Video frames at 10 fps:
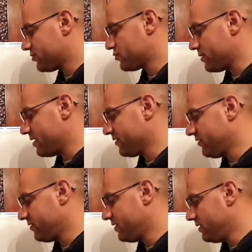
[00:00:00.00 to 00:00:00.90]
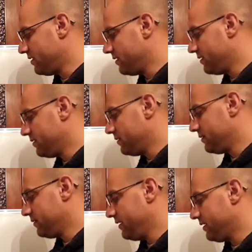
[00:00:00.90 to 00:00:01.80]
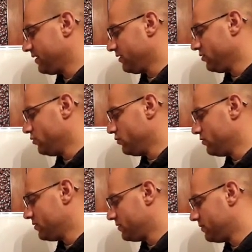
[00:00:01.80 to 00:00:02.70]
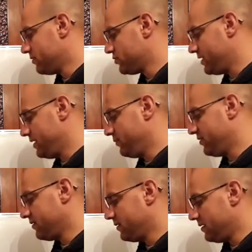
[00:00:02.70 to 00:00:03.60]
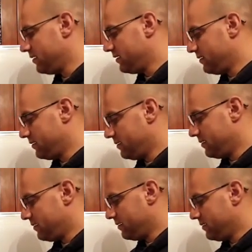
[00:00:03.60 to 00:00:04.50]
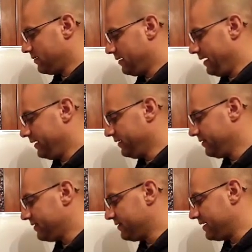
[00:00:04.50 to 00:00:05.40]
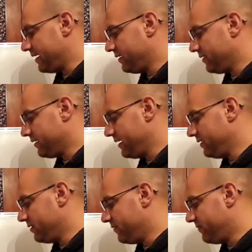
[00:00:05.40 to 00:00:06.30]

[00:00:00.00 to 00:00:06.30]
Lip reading: trunks taking new shapes. And this is then again a